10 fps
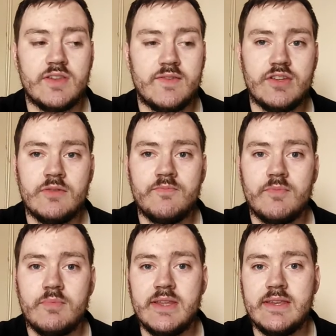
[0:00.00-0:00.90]
video,
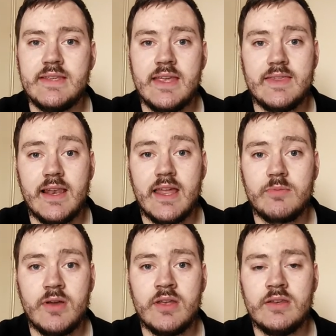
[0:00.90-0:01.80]
please hit the like
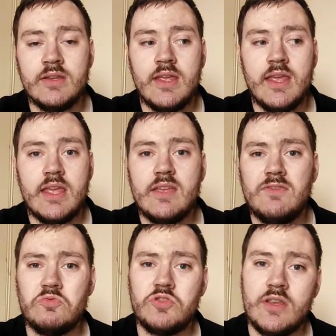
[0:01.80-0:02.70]
button. If
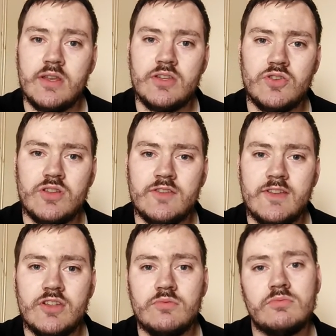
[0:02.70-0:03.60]
you didn't enjoy this
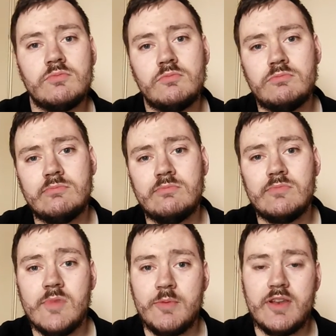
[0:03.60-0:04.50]
video,
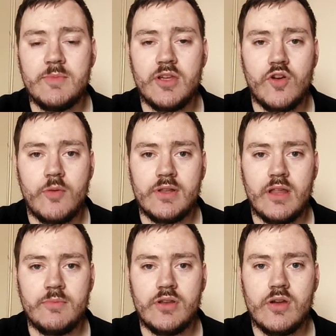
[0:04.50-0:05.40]
maybe leave me a comment and let
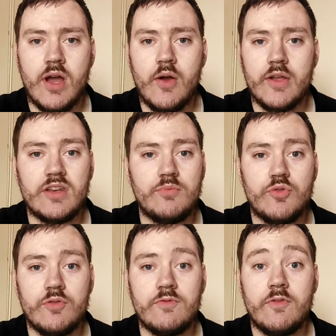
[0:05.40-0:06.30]
me know how I can
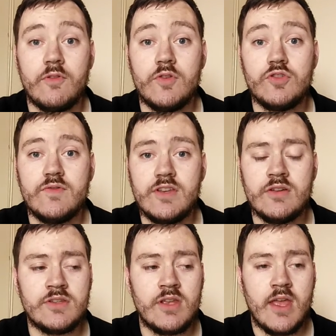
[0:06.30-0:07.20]
improve for future
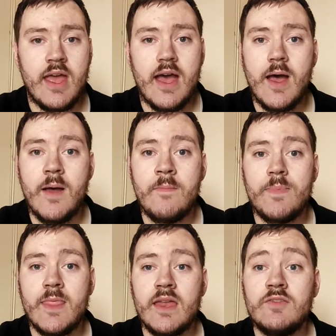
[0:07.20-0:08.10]
videos. And
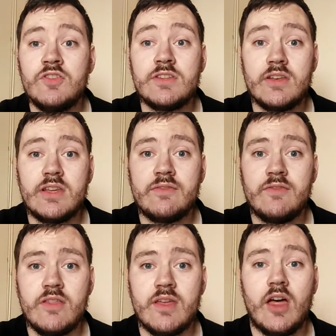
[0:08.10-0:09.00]
if you still need
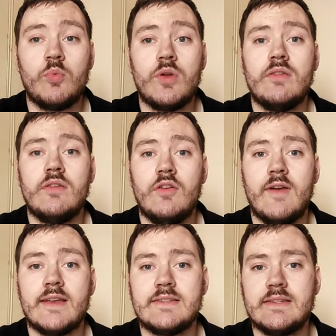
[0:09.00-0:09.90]
further help with your
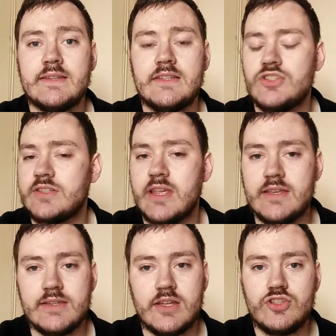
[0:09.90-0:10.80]
Xc90s, just get in
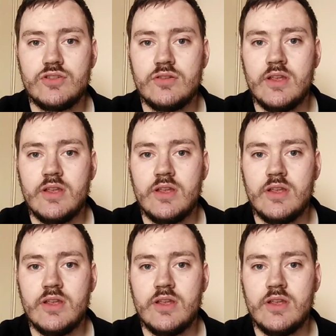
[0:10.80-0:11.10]
touch,